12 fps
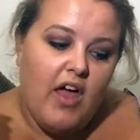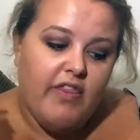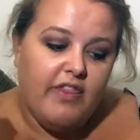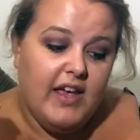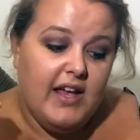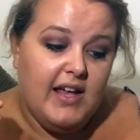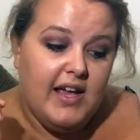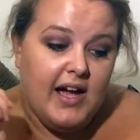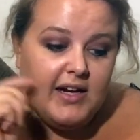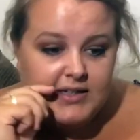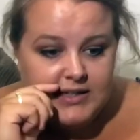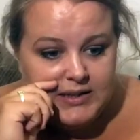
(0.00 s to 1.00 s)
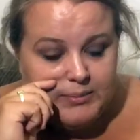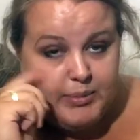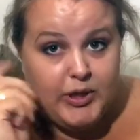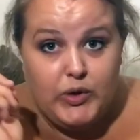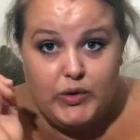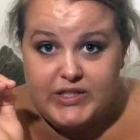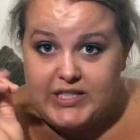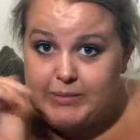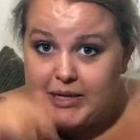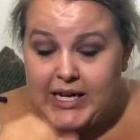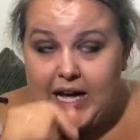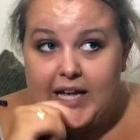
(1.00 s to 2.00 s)
The
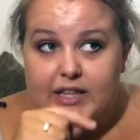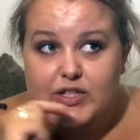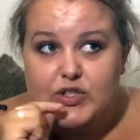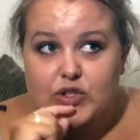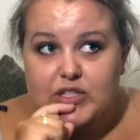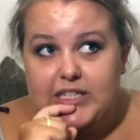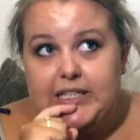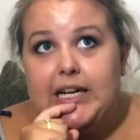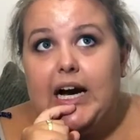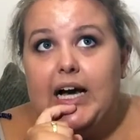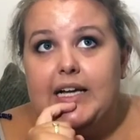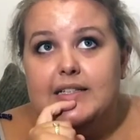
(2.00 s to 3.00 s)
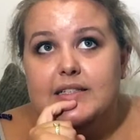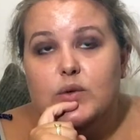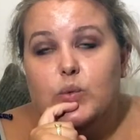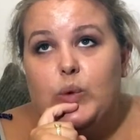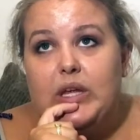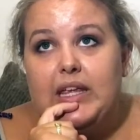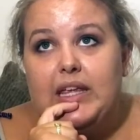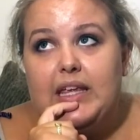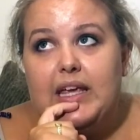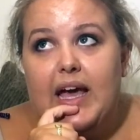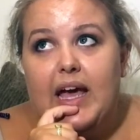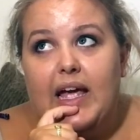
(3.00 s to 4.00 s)
penultimate night, the Sunday night,
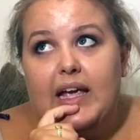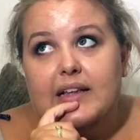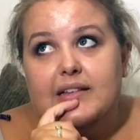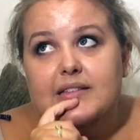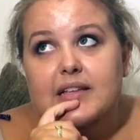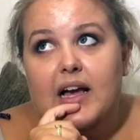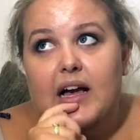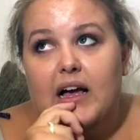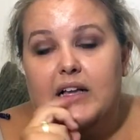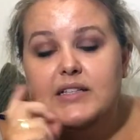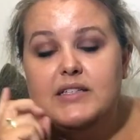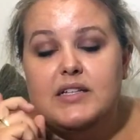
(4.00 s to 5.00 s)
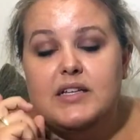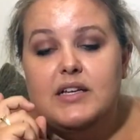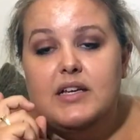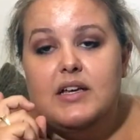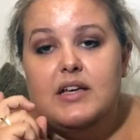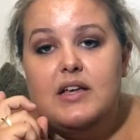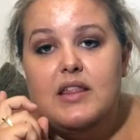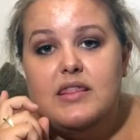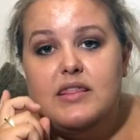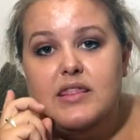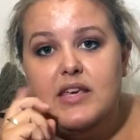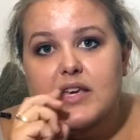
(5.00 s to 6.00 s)
we ate at
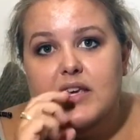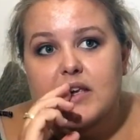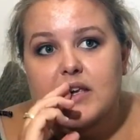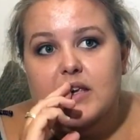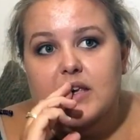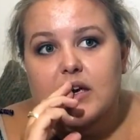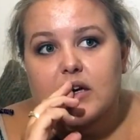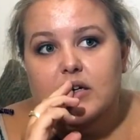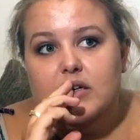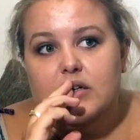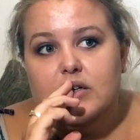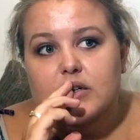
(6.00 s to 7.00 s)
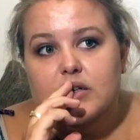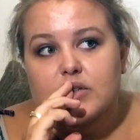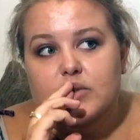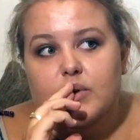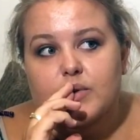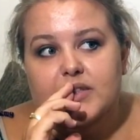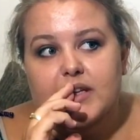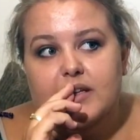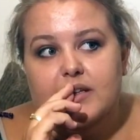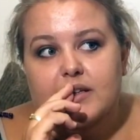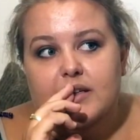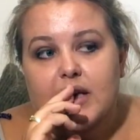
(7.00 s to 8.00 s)
the... Gosh, what was it?
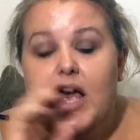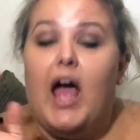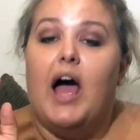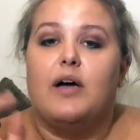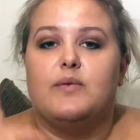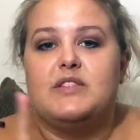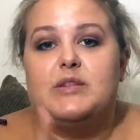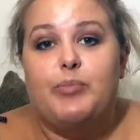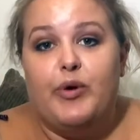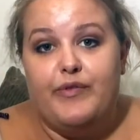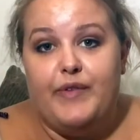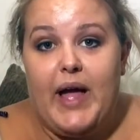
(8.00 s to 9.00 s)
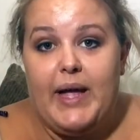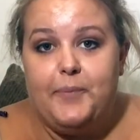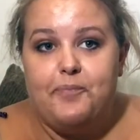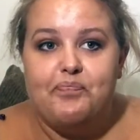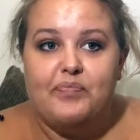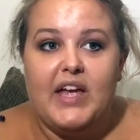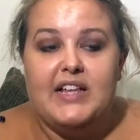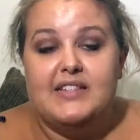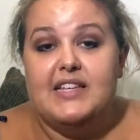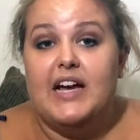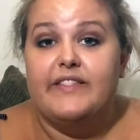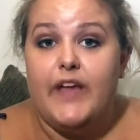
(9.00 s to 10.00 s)
It was the buffet
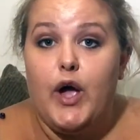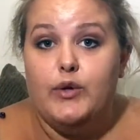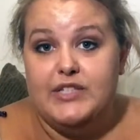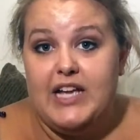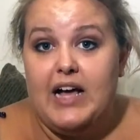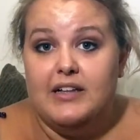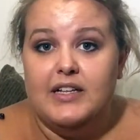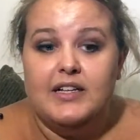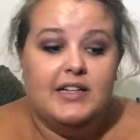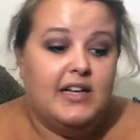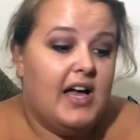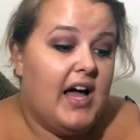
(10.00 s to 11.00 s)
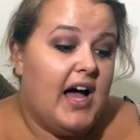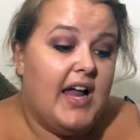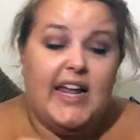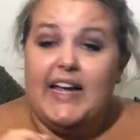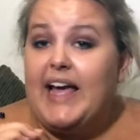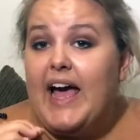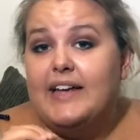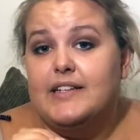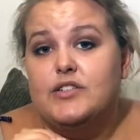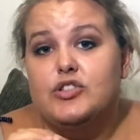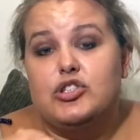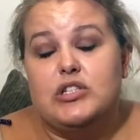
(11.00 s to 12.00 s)
inside the hotel. And
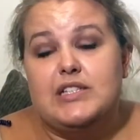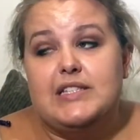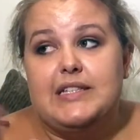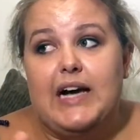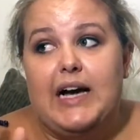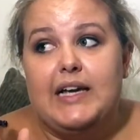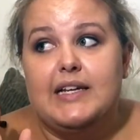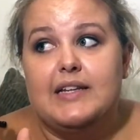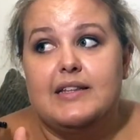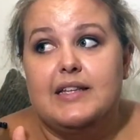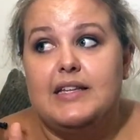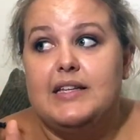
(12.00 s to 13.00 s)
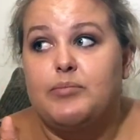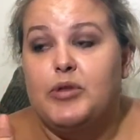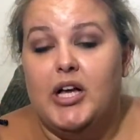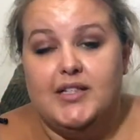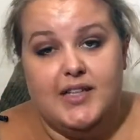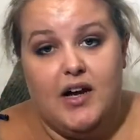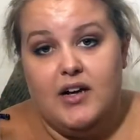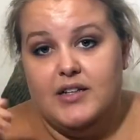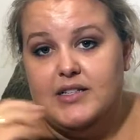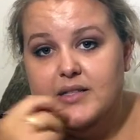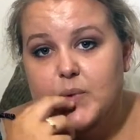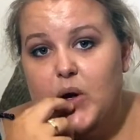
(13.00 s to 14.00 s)
again, just like the Plaza
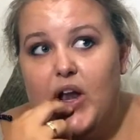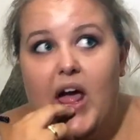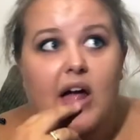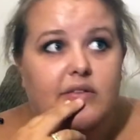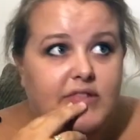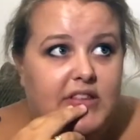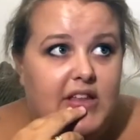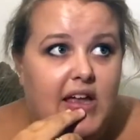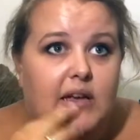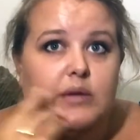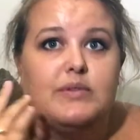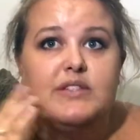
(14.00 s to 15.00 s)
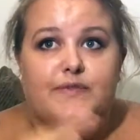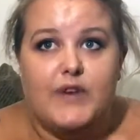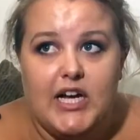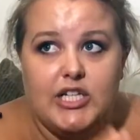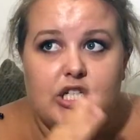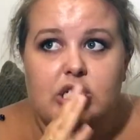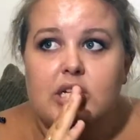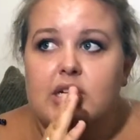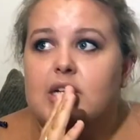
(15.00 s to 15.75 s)
Gardens one, everything was fresh.